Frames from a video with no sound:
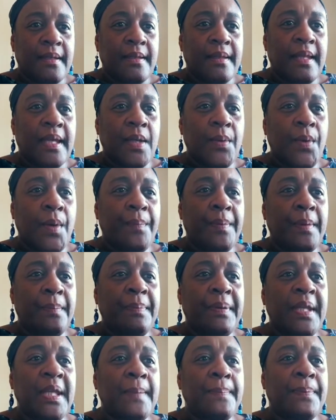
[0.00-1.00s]
There will be
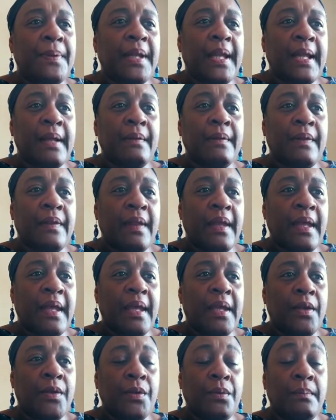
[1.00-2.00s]
people out
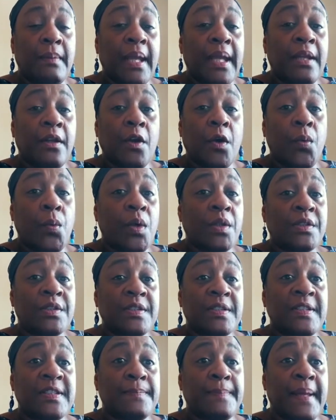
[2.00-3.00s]
there who may not
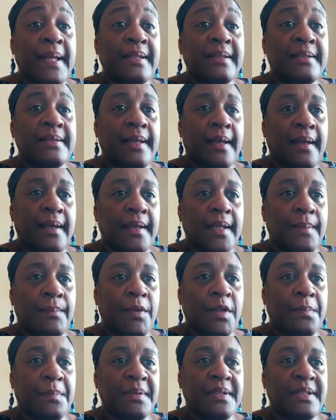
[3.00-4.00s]
want to spend time
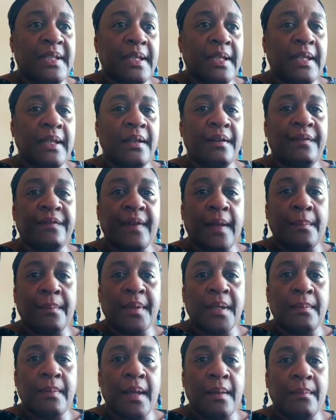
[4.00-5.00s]
with particular
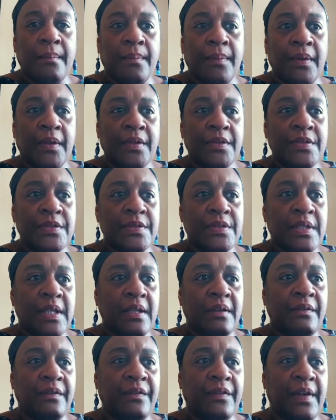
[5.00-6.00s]
family members
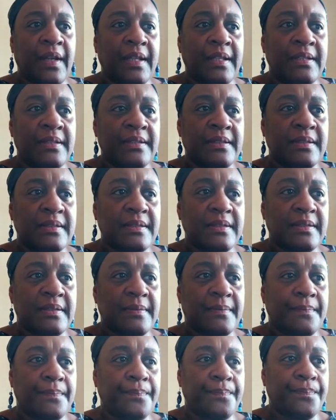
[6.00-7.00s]
and friends,
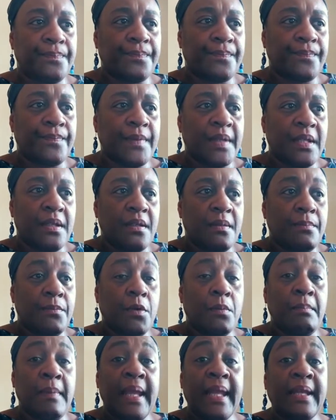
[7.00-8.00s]

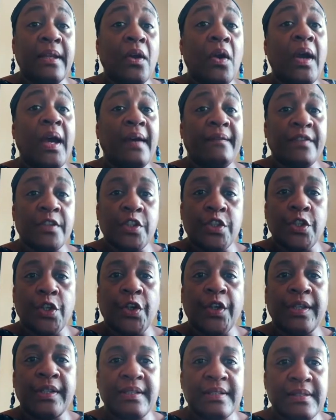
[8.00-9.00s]
but may not have a
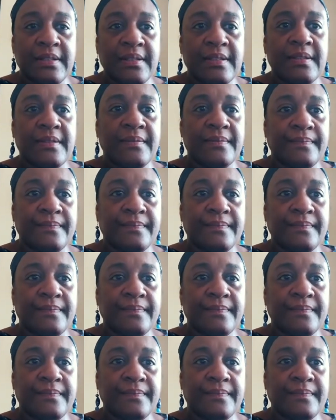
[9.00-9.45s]
choice.